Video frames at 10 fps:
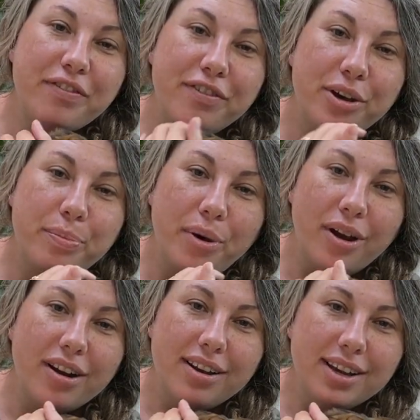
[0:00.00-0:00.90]
foot
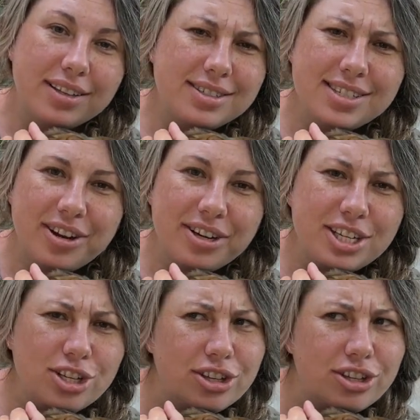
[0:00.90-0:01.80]
apart and stare at
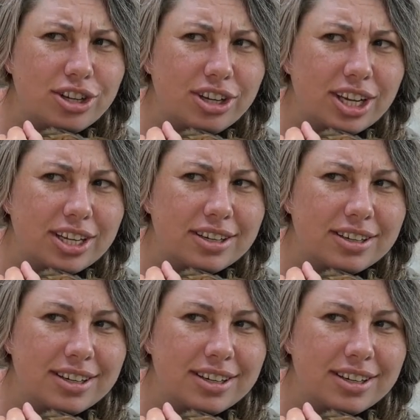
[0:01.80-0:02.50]
each other, and